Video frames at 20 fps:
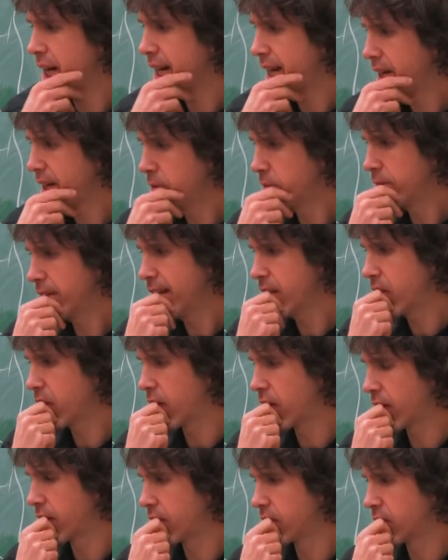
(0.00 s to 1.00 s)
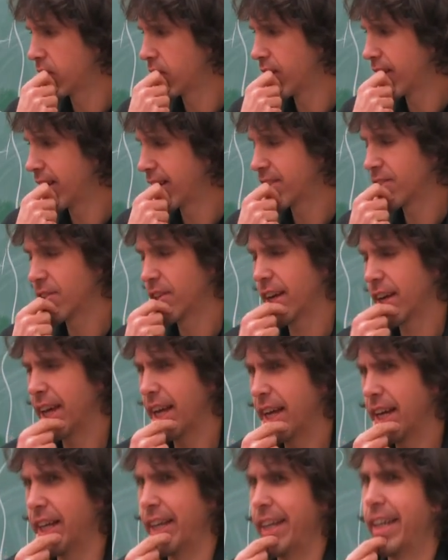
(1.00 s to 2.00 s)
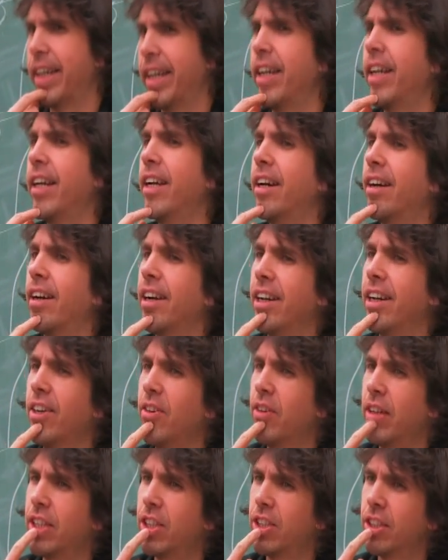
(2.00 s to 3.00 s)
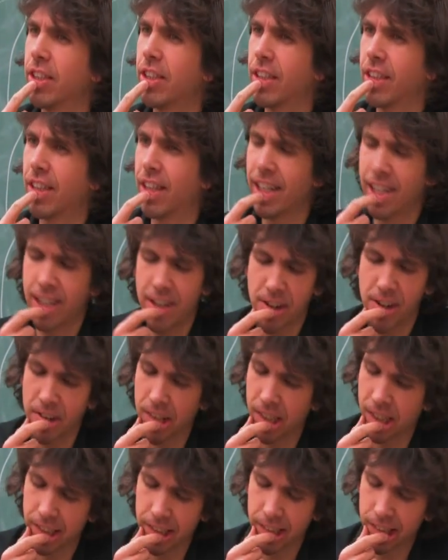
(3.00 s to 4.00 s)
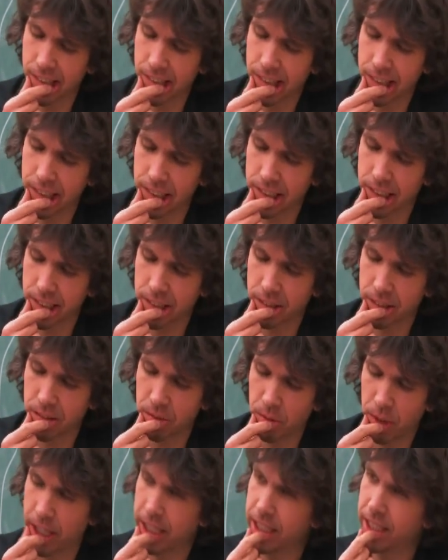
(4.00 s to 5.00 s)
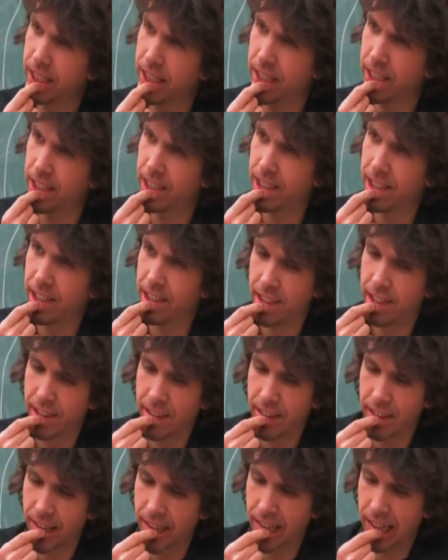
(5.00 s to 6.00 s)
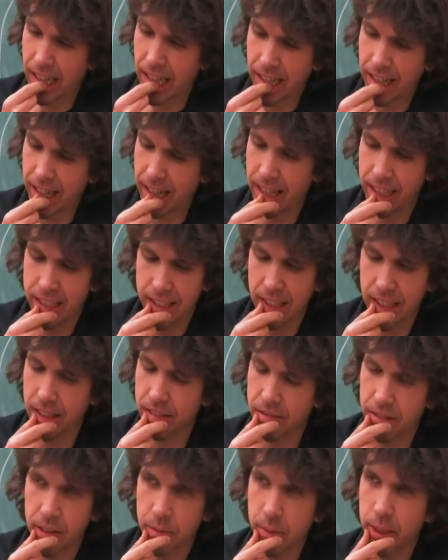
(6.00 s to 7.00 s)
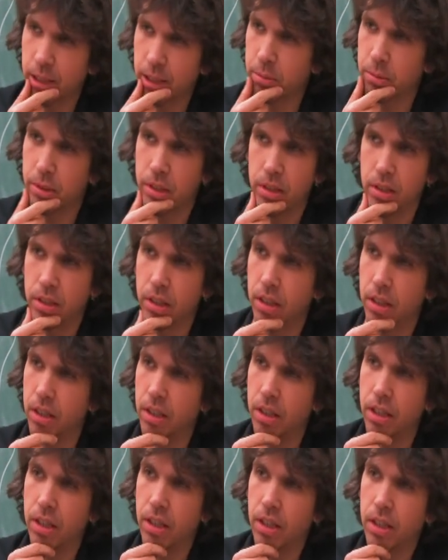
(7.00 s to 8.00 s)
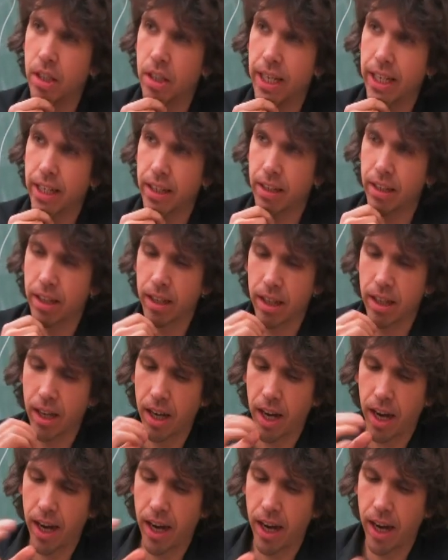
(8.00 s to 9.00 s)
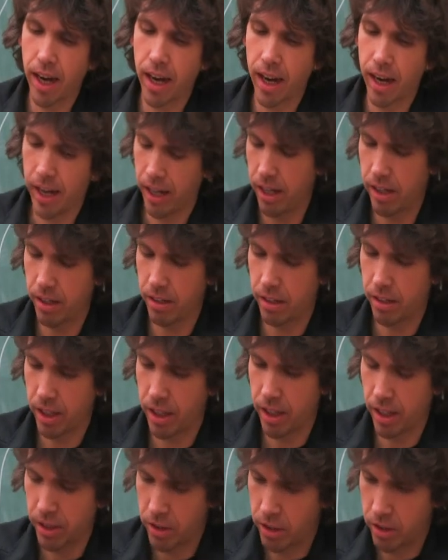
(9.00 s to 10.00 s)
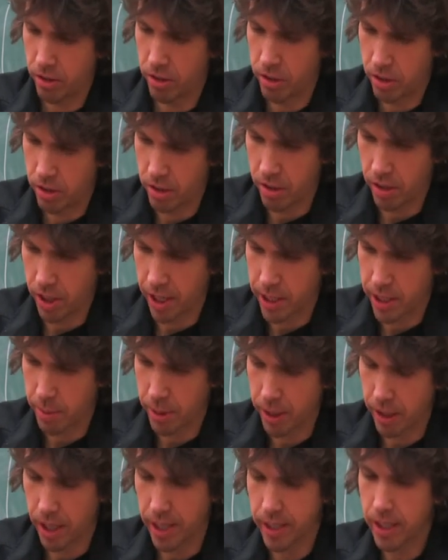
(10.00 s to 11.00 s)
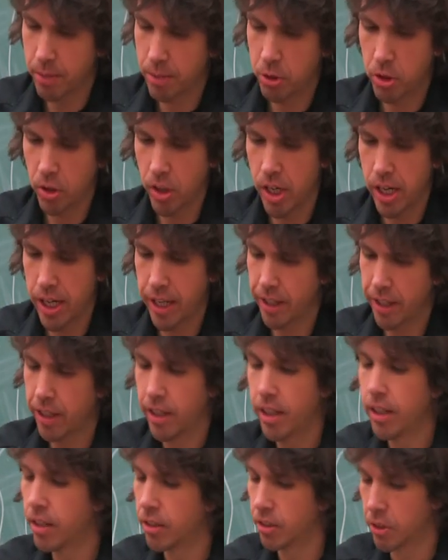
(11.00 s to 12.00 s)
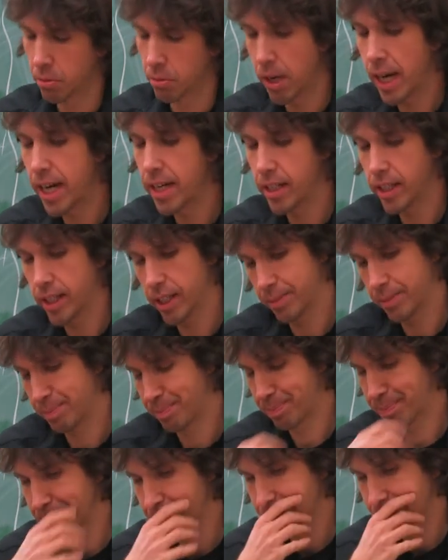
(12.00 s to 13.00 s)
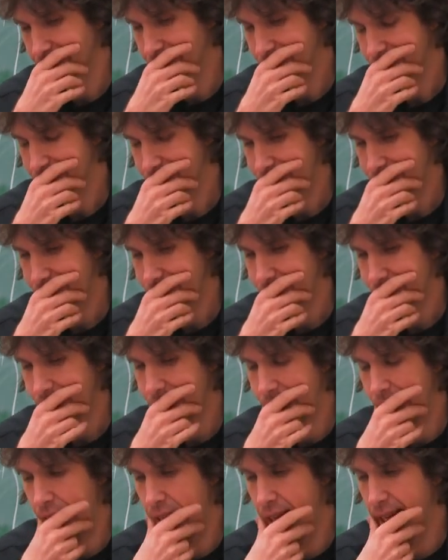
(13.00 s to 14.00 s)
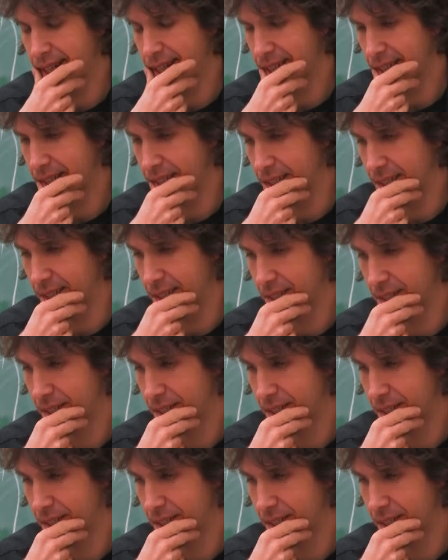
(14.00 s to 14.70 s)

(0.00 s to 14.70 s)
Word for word: I don't read a lot online. I sort of hate it. I know I Why shouldn't. I know I shouldn't. It's why is that? Yeah. I hate sitting in front of my computer. Like, okay. I, I, I spend a lot of time drawing or writing, and uh,